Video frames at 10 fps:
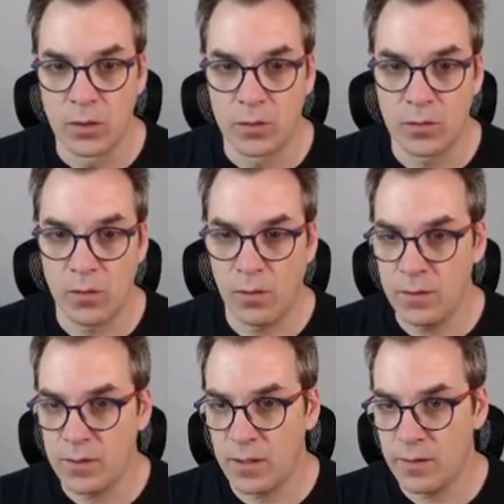So
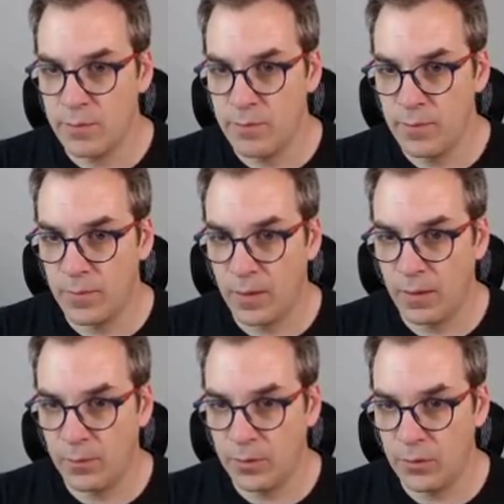on GitHub, I
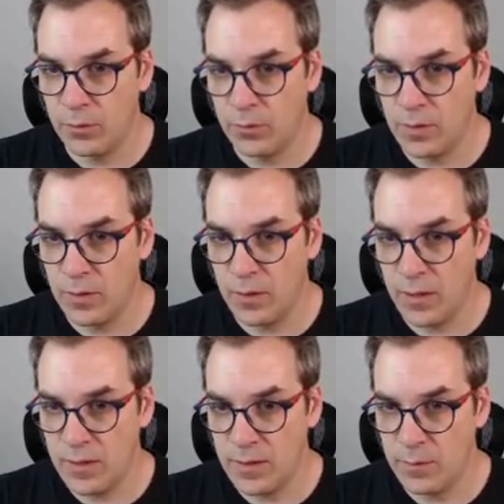want to do the
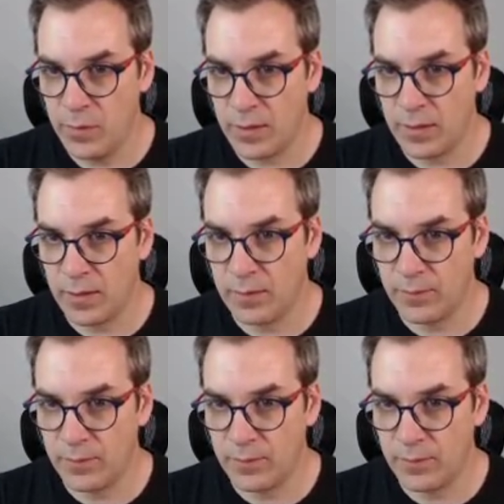AzPics.